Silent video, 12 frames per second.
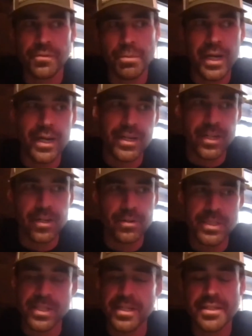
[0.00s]
patio.
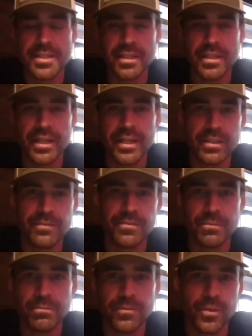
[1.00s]
It's insulated
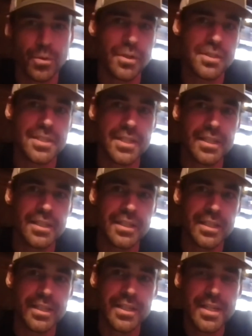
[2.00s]
from floor to
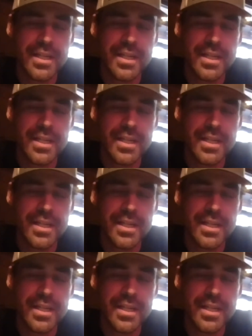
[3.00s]
ceiling